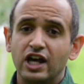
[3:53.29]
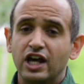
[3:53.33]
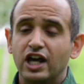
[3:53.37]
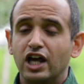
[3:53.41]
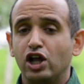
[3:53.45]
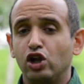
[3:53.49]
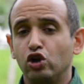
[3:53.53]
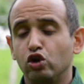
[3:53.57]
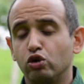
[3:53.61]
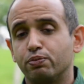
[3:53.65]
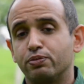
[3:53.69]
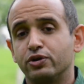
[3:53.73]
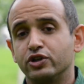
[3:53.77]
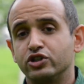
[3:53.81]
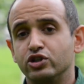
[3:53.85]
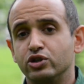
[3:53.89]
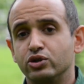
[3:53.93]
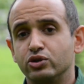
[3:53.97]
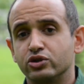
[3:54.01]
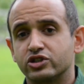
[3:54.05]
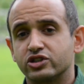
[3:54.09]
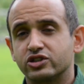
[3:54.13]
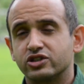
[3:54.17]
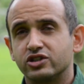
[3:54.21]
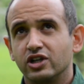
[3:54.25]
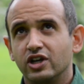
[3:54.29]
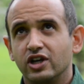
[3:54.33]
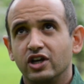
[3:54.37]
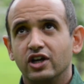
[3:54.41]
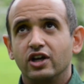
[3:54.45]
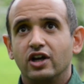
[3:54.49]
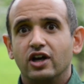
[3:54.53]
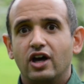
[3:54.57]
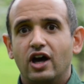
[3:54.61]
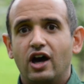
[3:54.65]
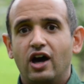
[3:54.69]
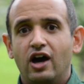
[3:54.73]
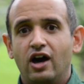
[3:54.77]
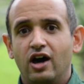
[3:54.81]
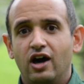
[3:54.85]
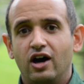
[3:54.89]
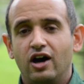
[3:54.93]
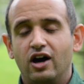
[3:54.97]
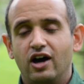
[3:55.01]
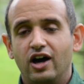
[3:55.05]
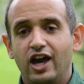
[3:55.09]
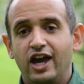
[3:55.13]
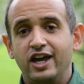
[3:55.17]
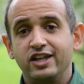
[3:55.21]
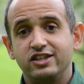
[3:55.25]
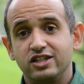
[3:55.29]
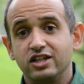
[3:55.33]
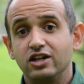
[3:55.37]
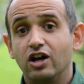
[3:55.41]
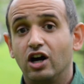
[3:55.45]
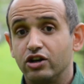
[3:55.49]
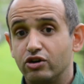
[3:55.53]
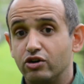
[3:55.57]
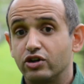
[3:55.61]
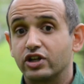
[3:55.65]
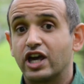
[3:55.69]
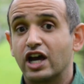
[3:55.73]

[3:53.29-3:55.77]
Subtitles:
it will produce 1800